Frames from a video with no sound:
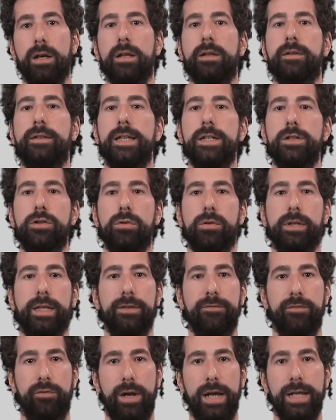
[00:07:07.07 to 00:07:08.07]
This could
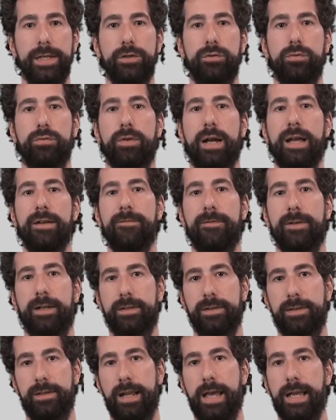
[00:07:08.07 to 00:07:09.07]
give rise to
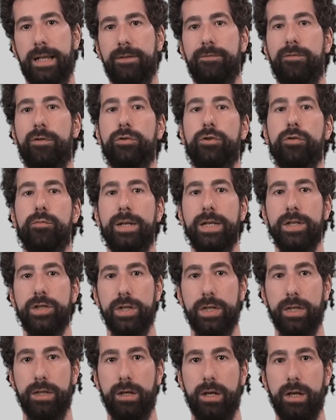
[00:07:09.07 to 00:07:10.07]
effects like
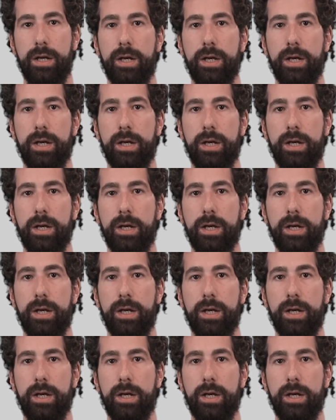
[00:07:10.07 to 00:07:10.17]
photobleaching,